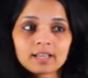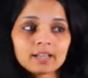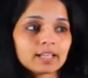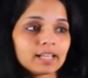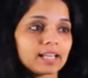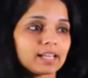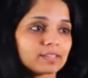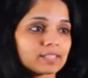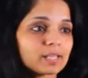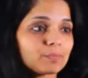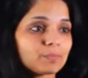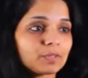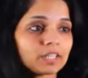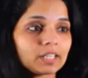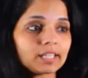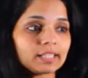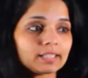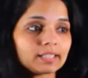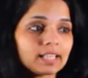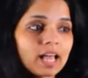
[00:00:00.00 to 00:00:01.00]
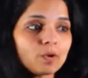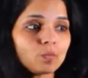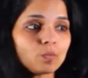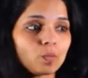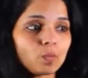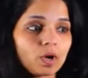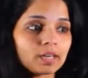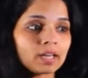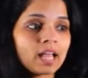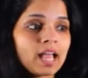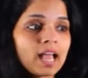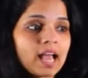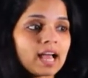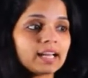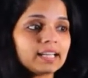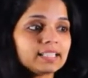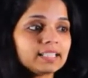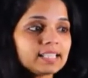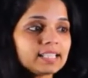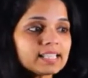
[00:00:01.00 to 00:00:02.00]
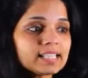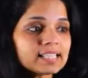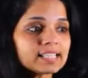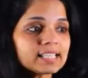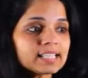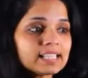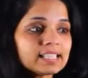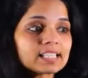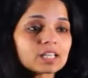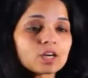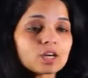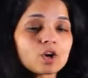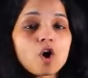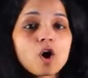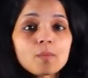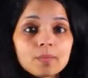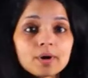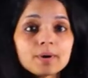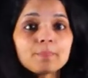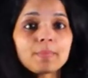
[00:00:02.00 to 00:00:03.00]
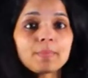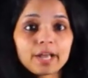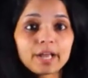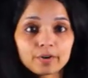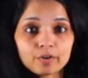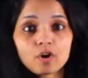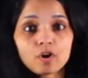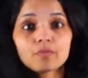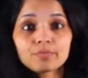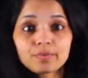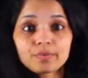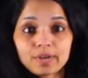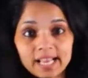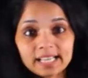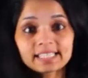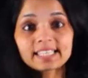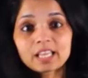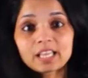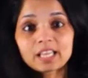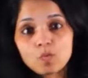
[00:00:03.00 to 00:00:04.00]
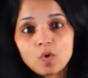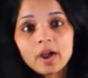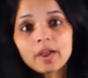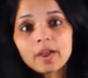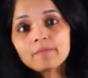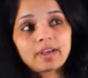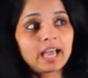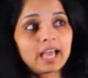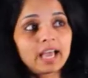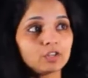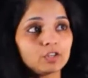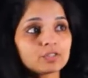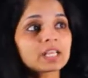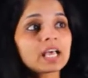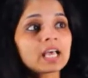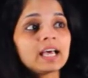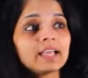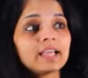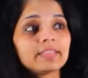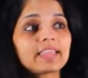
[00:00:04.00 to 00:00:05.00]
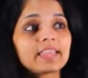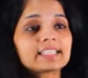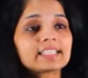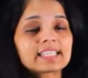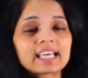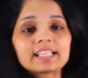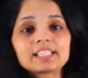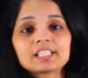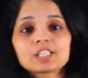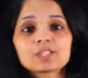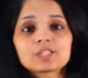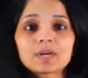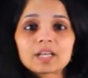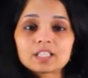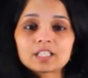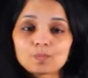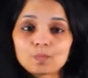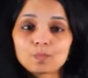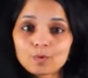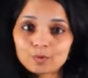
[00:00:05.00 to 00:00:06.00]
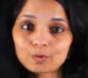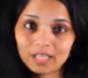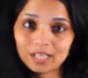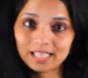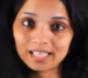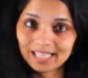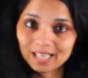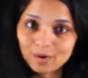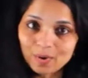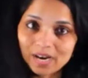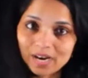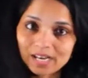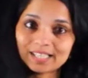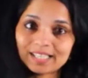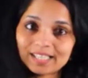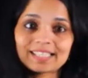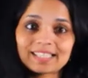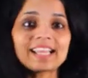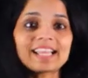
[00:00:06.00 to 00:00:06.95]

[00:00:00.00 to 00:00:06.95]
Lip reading: Okay, something like that one, and this is the common pair of x and y values that satisfies both these equations.